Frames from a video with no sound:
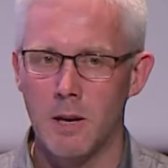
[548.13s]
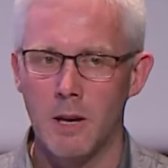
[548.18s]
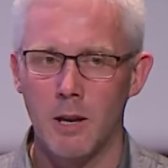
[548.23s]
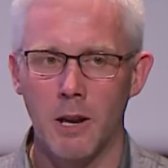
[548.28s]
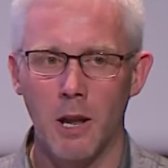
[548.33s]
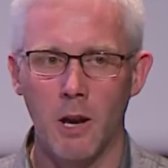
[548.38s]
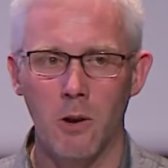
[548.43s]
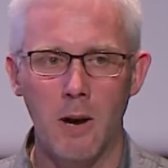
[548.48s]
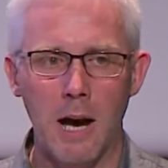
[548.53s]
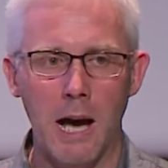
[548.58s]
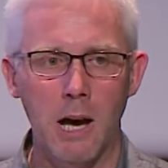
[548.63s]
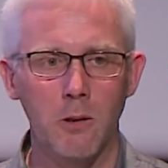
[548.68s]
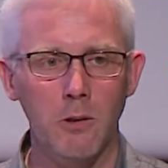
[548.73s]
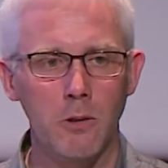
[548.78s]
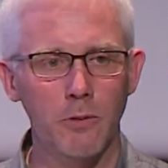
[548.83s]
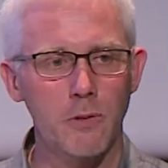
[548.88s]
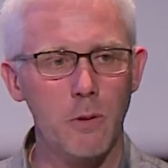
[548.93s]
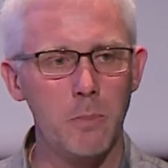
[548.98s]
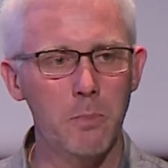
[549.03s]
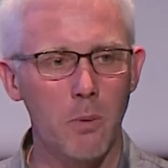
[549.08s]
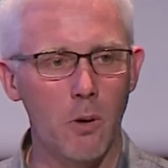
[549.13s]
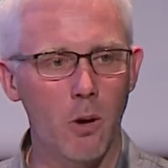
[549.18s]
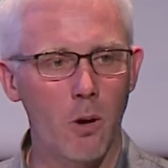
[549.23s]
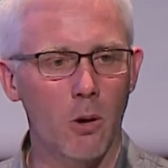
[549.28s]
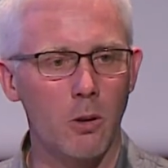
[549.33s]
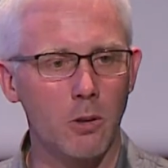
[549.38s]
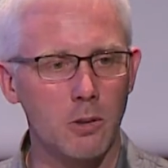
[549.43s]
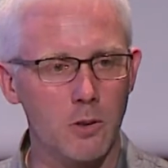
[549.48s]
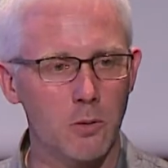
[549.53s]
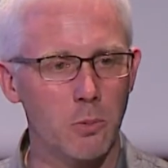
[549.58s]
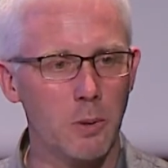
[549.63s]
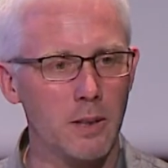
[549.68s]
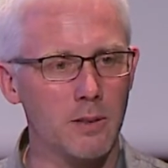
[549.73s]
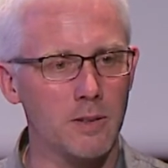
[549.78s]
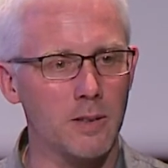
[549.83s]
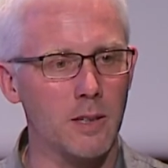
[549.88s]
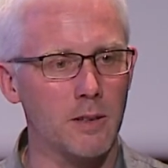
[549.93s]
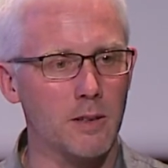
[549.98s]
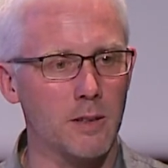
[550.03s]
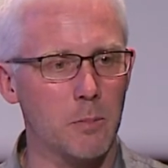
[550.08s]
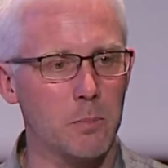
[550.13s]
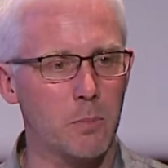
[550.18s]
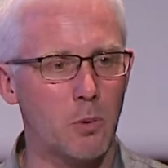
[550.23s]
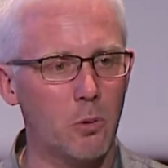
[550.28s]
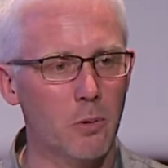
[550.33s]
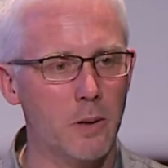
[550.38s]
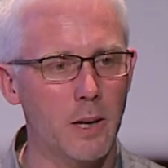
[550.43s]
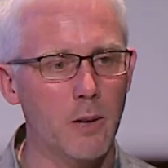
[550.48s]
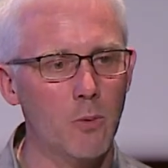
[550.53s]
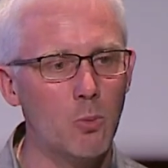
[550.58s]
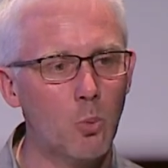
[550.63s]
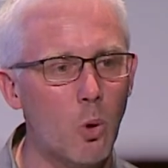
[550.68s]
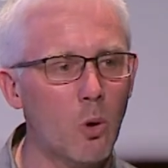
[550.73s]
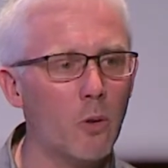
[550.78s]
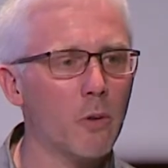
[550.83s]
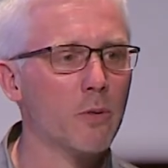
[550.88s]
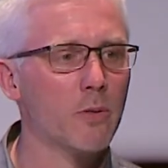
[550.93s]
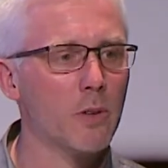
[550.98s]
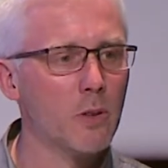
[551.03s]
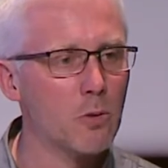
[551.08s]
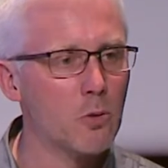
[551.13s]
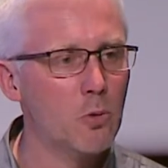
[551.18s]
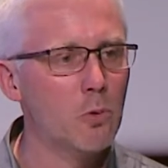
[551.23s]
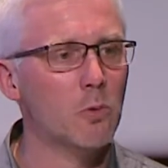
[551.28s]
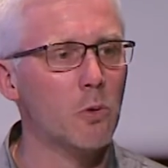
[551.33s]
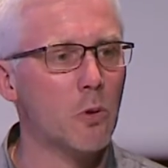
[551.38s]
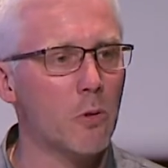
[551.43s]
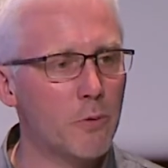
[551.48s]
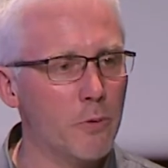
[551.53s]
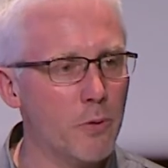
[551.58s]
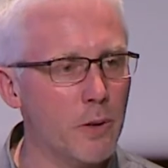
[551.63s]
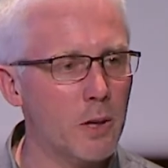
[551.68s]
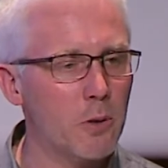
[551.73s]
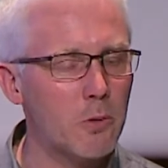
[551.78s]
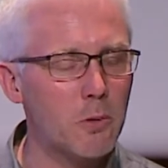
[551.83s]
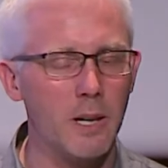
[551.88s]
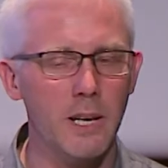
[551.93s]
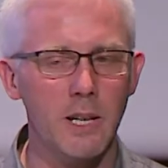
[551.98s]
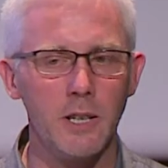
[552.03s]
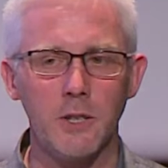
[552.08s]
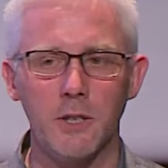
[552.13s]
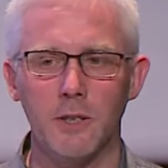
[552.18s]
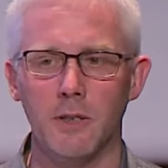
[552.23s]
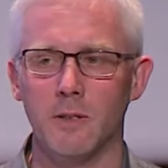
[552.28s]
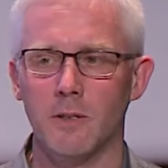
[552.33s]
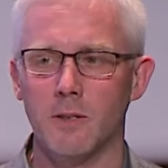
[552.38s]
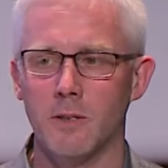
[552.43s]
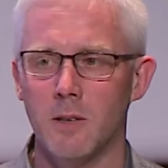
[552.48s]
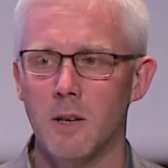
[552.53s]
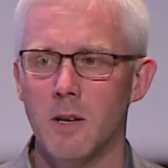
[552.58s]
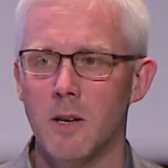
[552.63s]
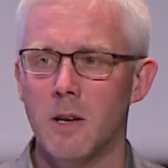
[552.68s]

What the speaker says: Now, out of the box, we set the book in one of the two configurations.